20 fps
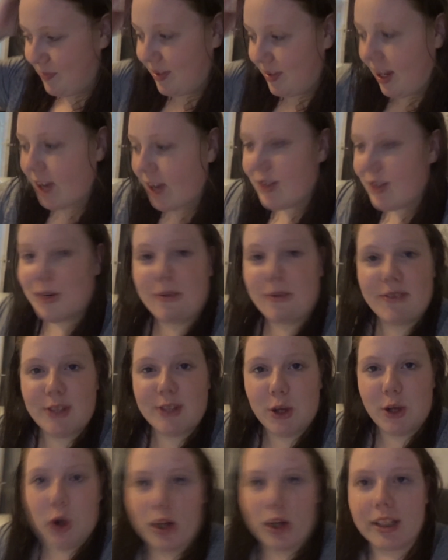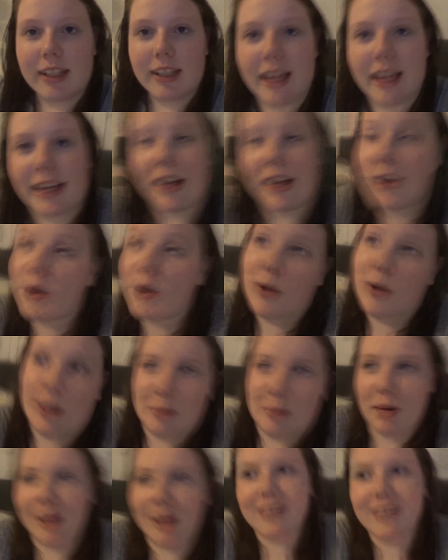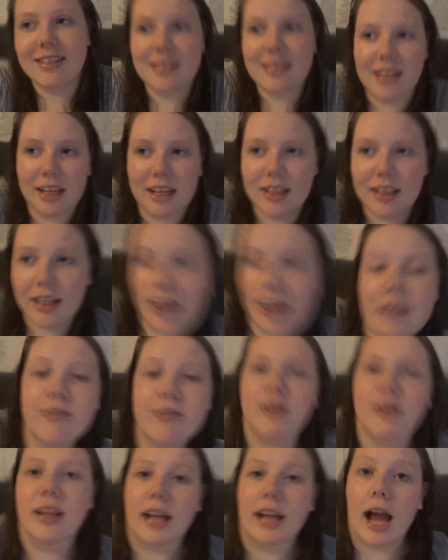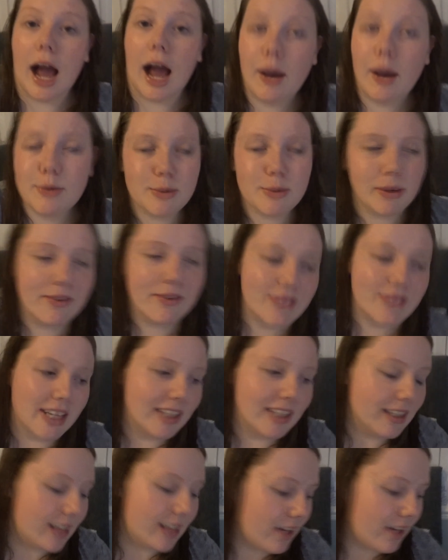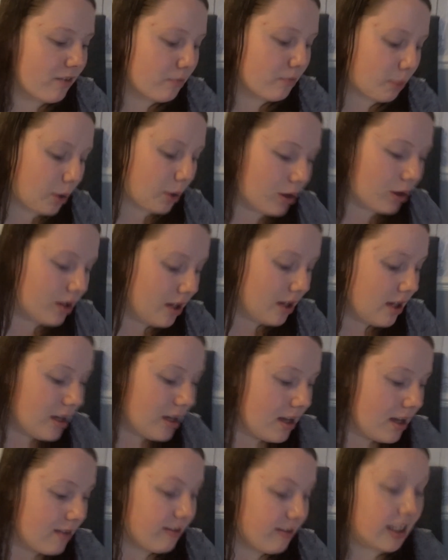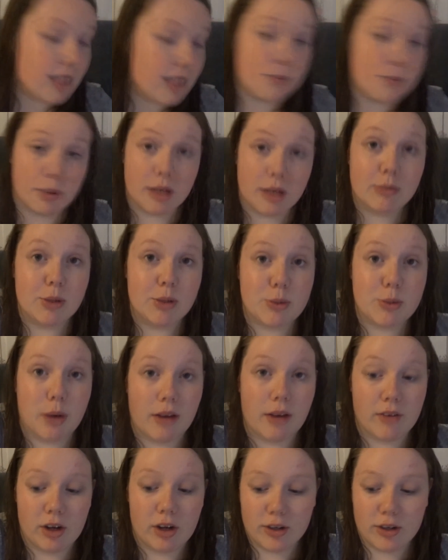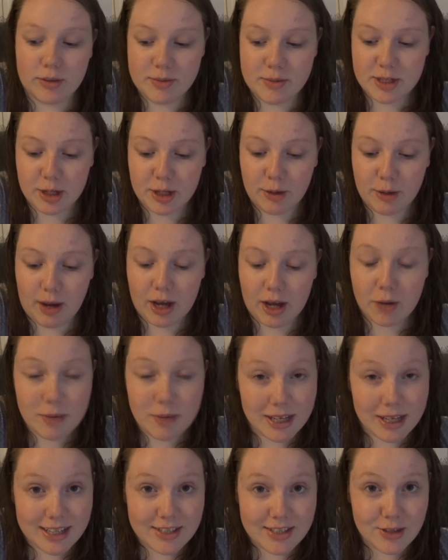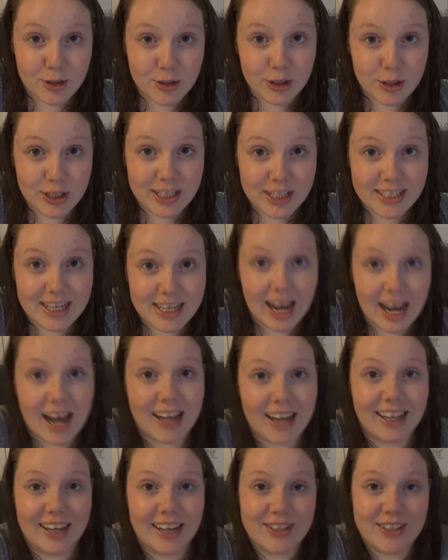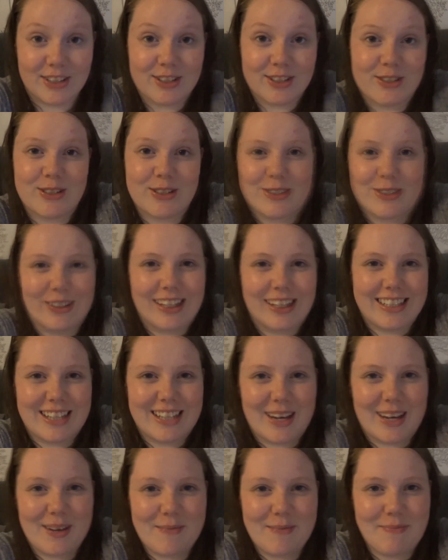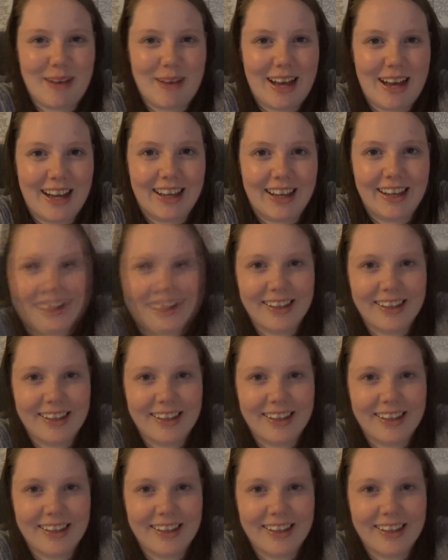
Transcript: I don't know whether to call it like an early pregnancy day in the life or like a housewife day in the life, but that's pretty much what I've gotten up to. I hope you guys enjoyed, and I shall talk to you later. Bye.